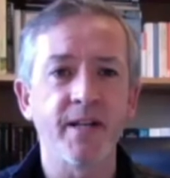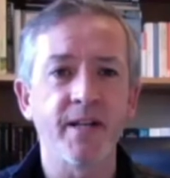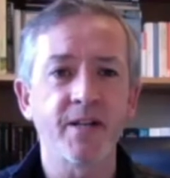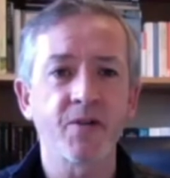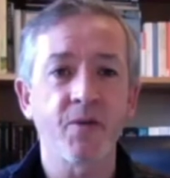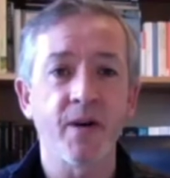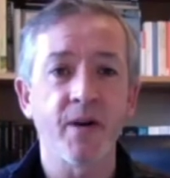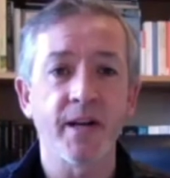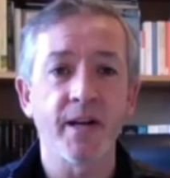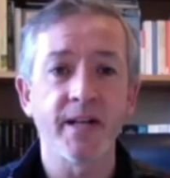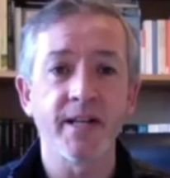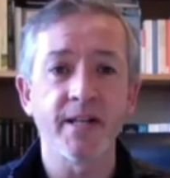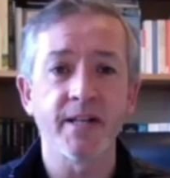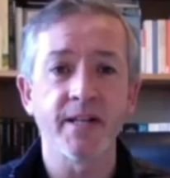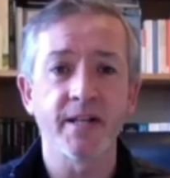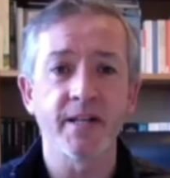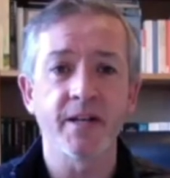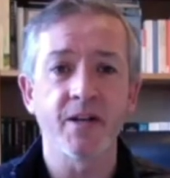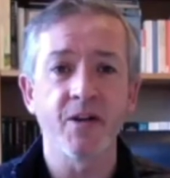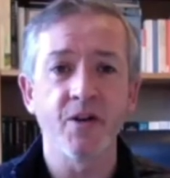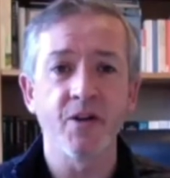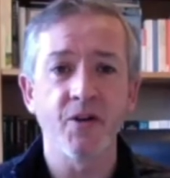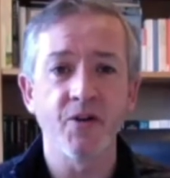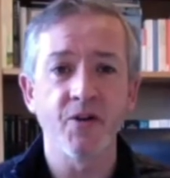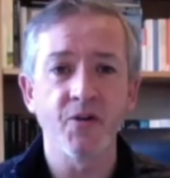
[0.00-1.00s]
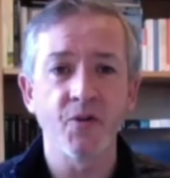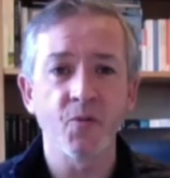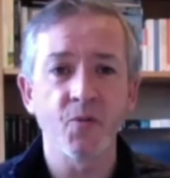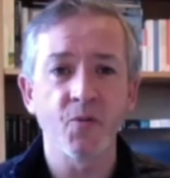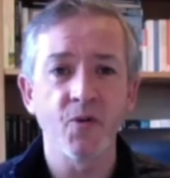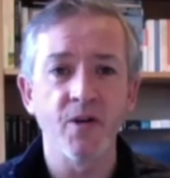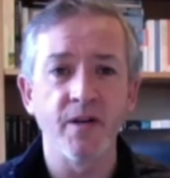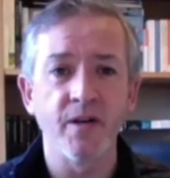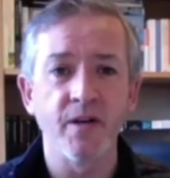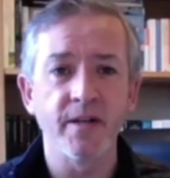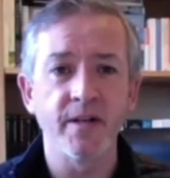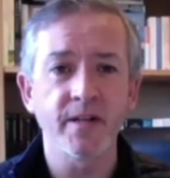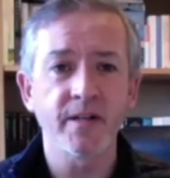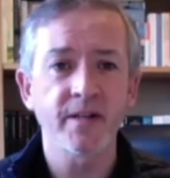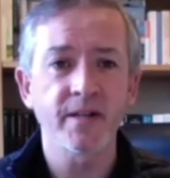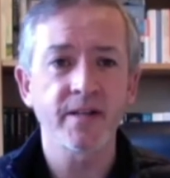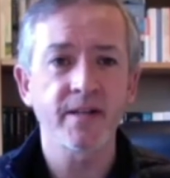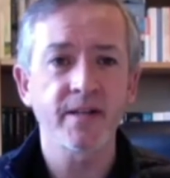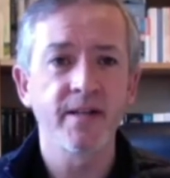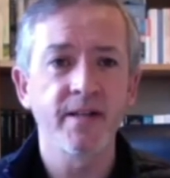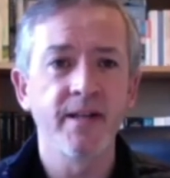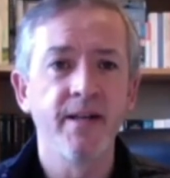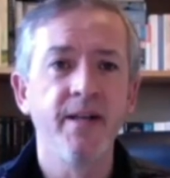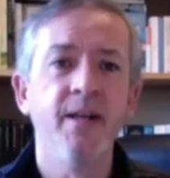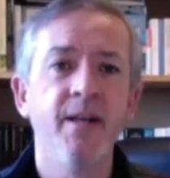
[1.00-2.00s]
It's quite easy to learn the words,
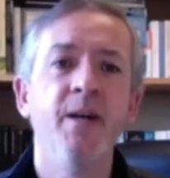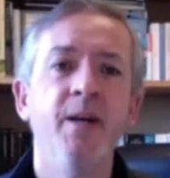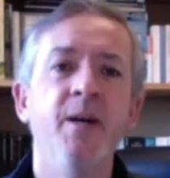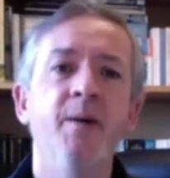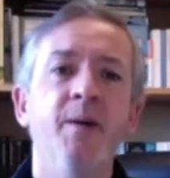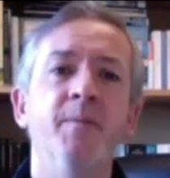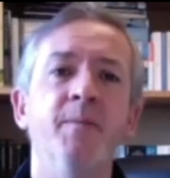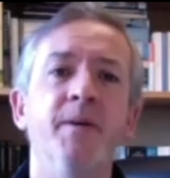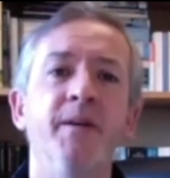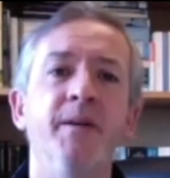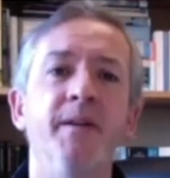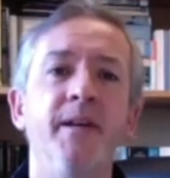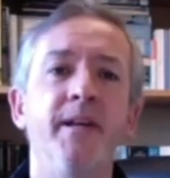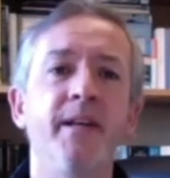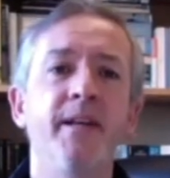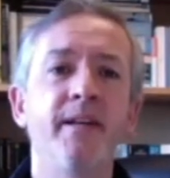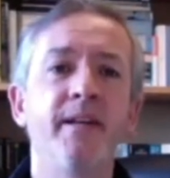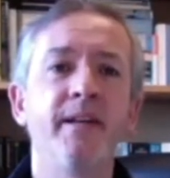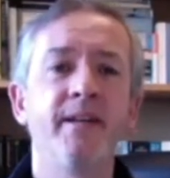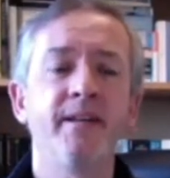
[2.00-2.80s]
but then